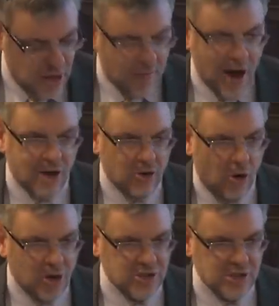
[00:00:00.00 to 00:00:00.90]
a
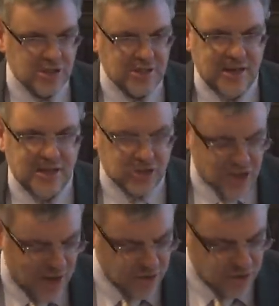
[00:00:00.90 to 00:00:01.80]
paradox is a serious
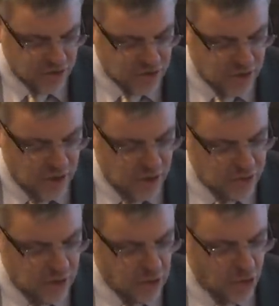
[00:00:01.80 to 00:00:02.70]
challenge
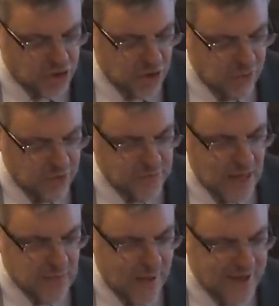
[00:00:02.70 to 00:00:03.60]
to the logic on which
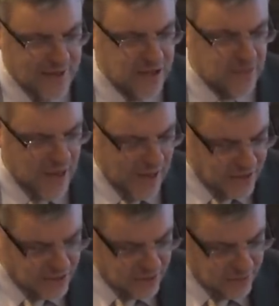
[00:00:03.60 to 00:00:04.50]
mathematics is
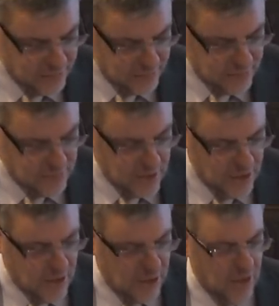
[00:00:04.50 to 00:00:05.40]
based.
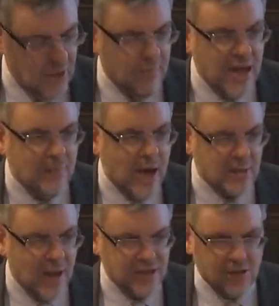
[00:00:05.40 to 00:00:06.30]
Many
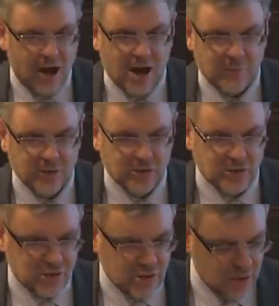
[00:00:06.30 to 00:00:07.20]
mathematical
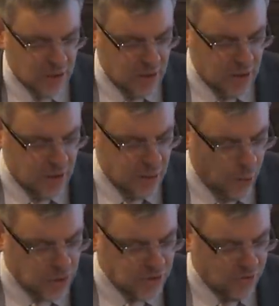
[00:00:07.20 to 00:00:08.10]
arguments,
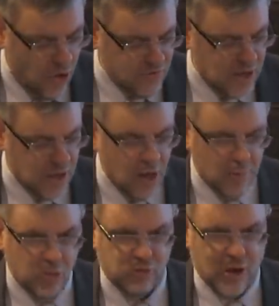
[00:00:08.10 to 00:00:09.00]
those involving
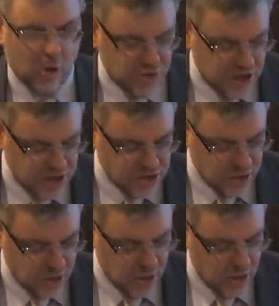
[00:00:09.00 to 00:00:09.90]
proof by
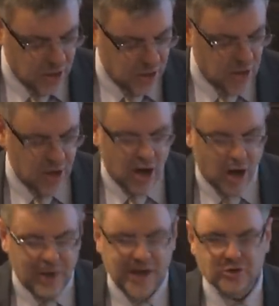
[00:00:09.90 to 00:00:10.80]
contradiction,
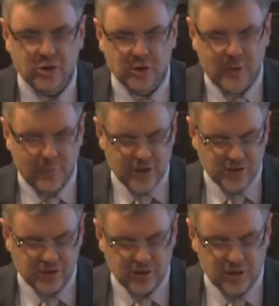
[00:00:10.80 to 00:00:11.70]
are based on the
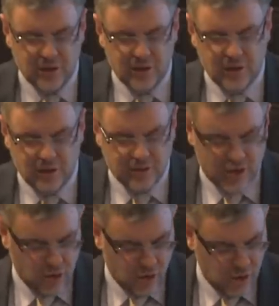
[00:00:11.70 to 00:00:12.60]
premise that
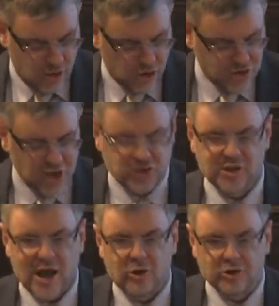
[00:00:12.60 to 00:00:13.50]
a contradiction
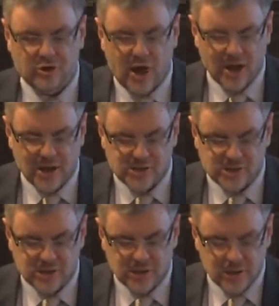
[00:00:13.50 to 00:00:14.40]
cannot arise,